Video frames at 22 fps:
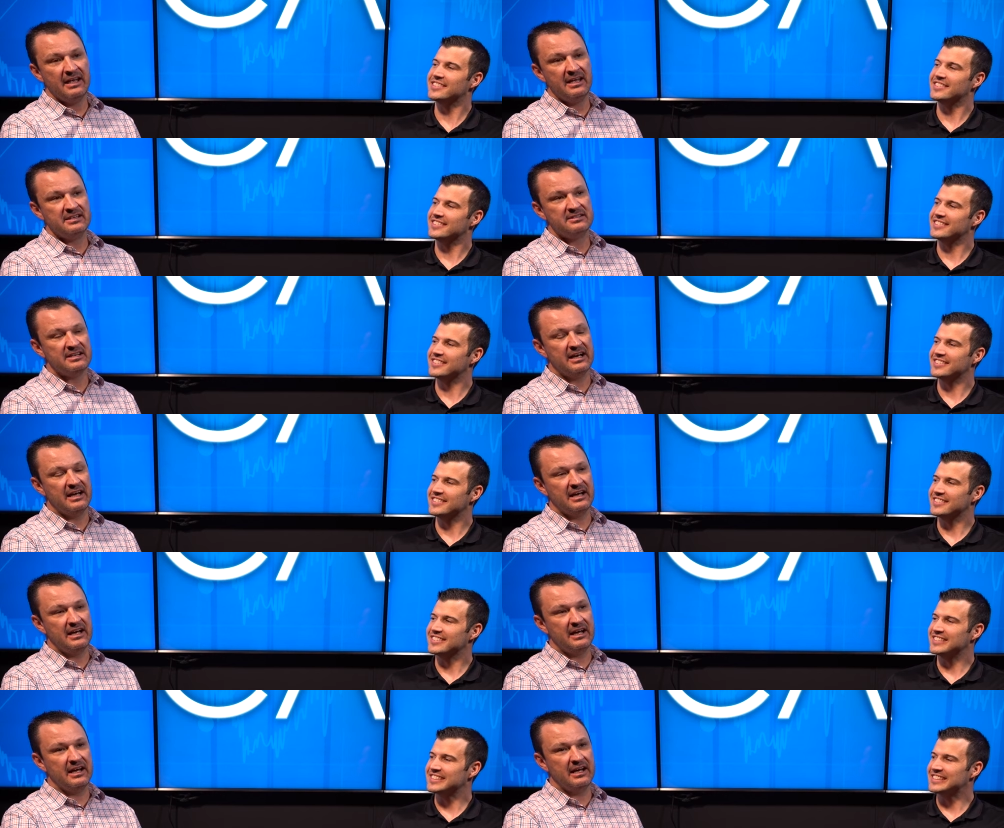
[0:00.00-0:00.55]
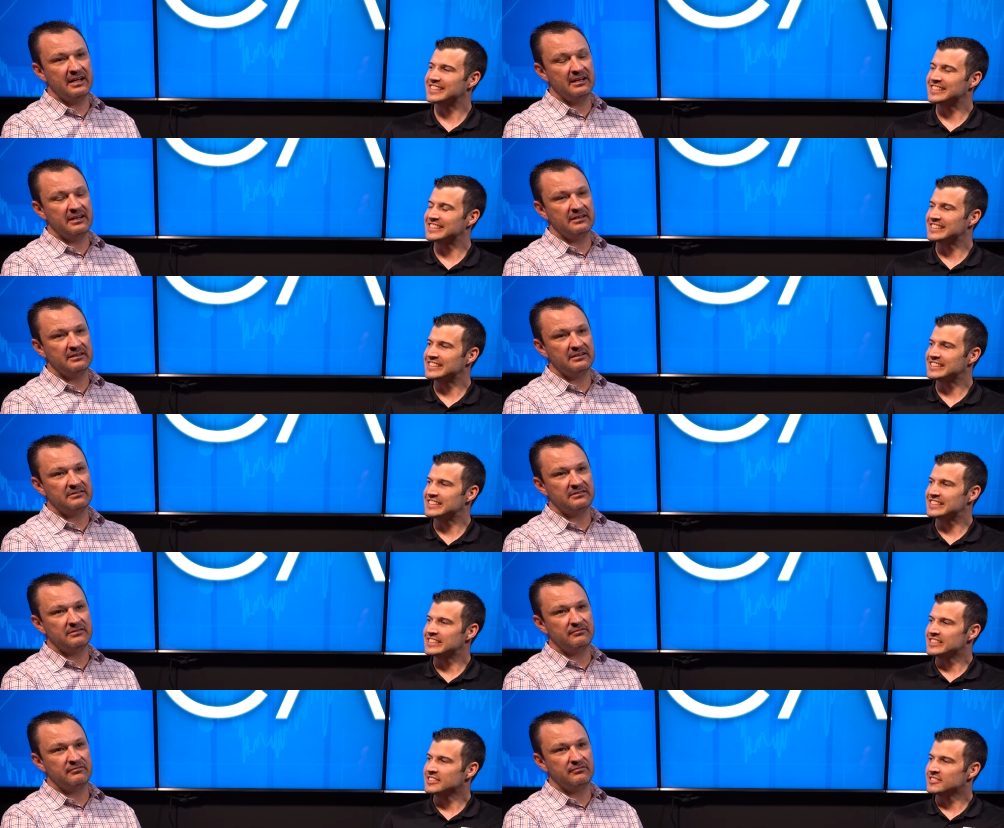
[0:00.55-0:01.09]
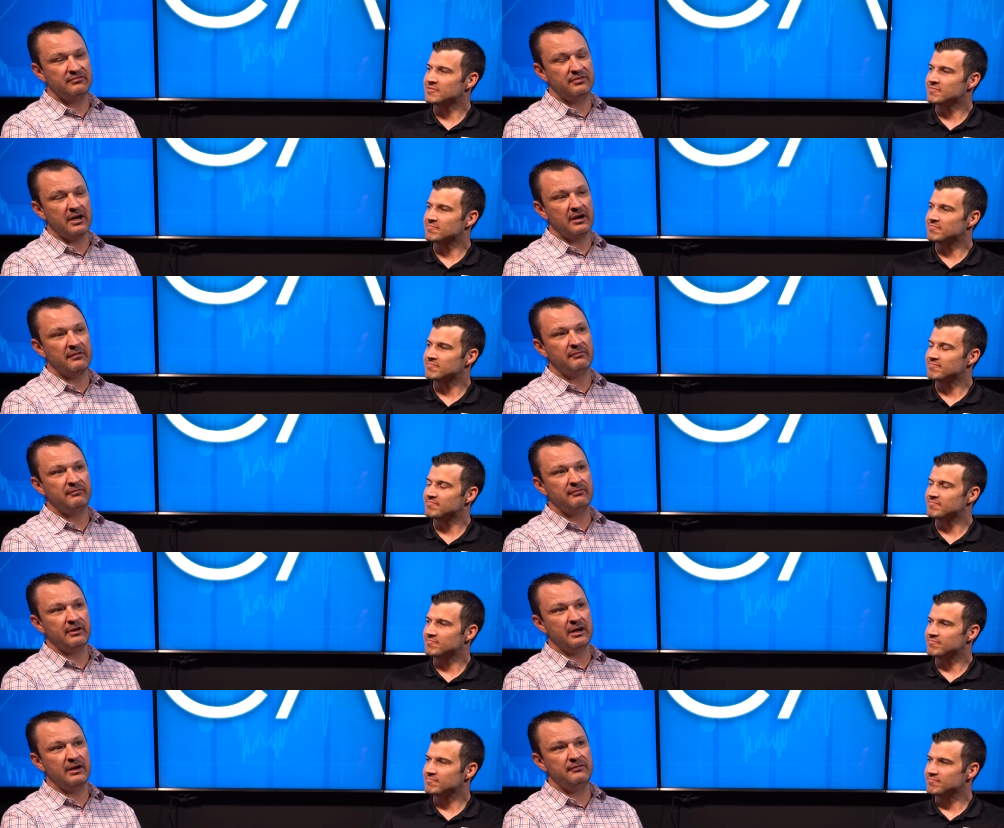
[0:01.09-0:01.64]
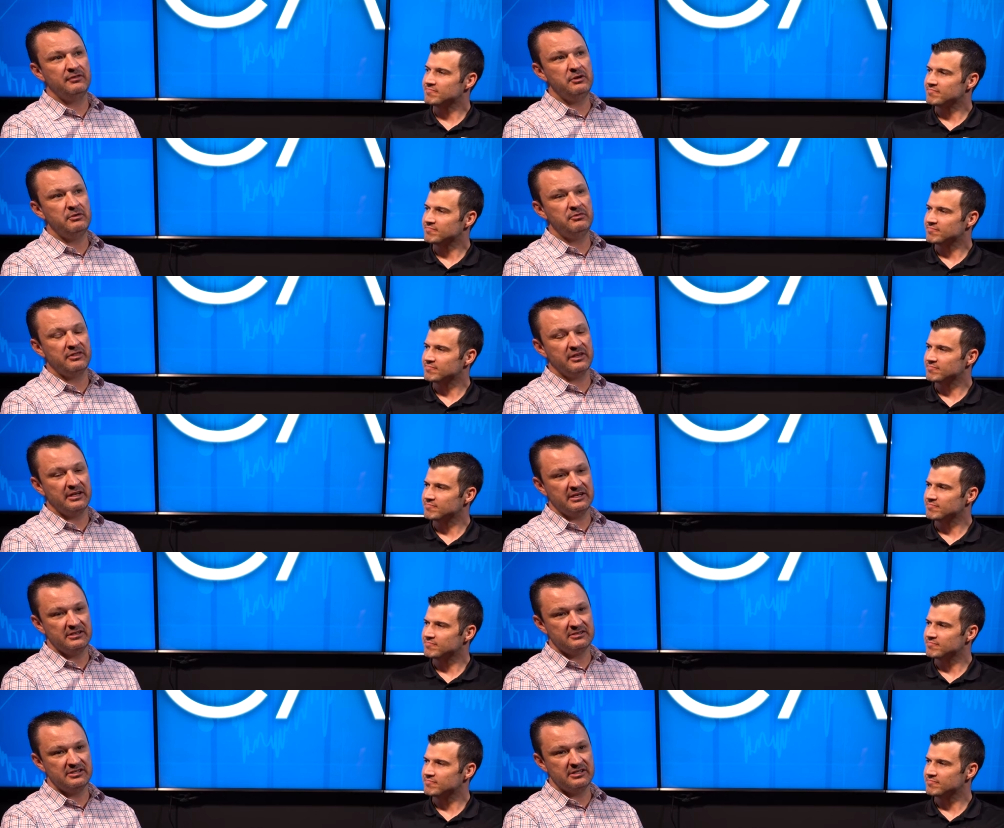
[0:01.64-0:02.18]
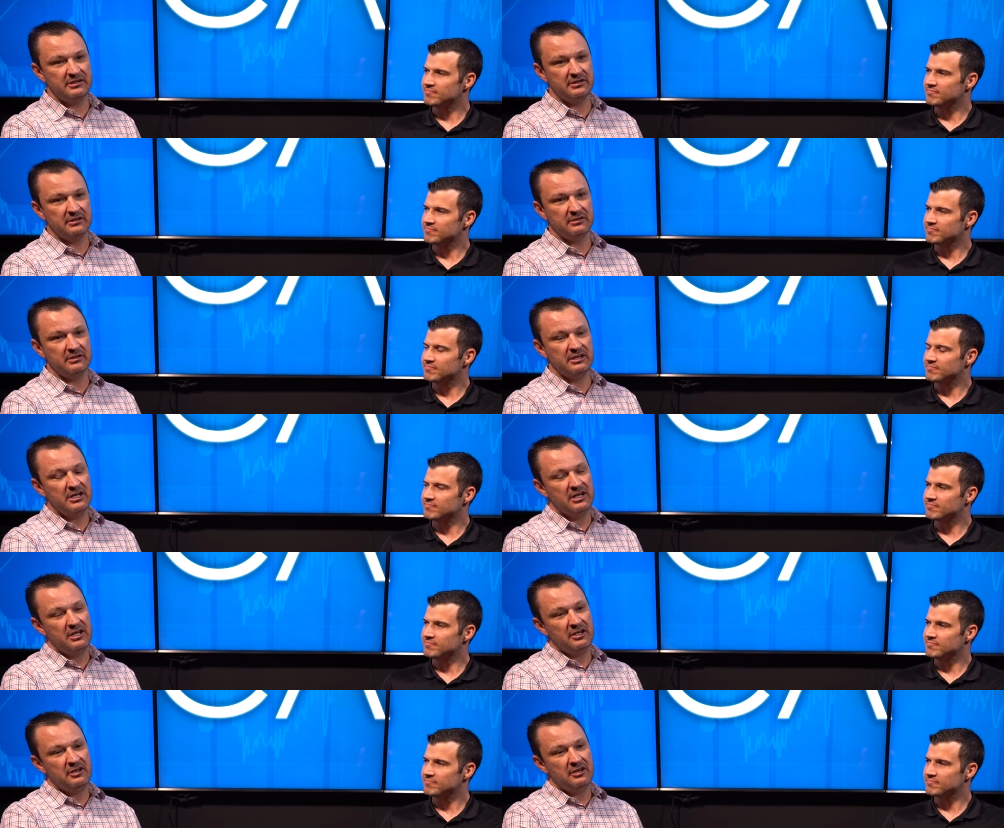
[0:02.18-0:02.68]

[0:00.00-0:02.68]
Speaker 1: So I. I A, a few things here.